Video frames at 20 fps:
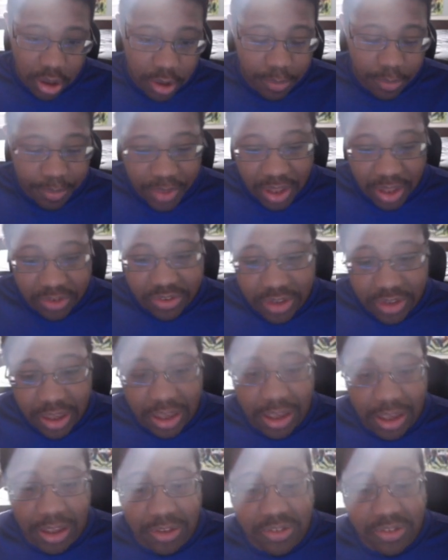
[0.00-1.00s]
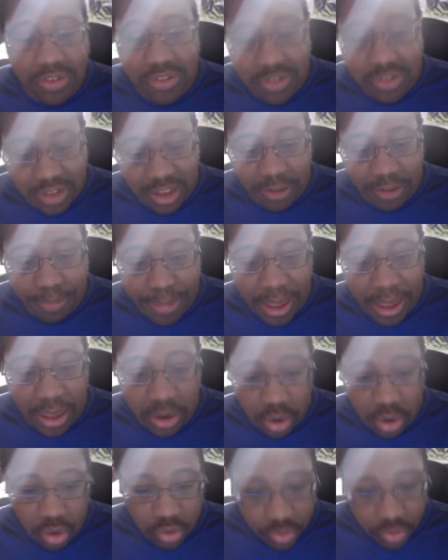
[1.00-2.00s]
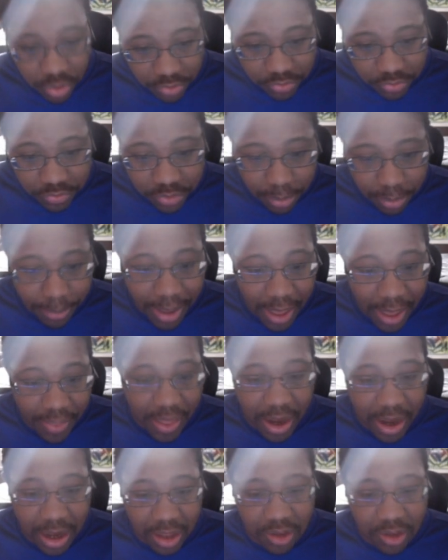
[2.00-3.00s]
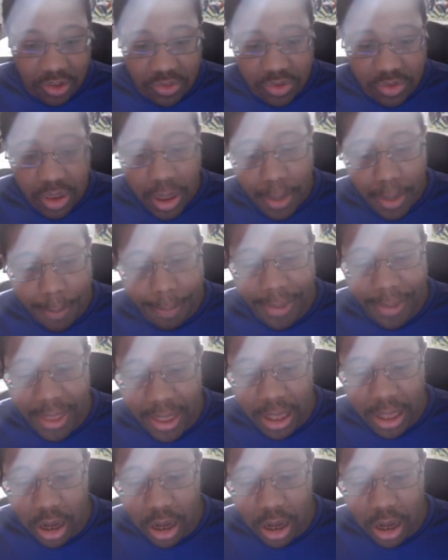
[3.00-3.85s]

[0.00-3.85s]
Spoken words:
This is Steve Baker. This is the man that is being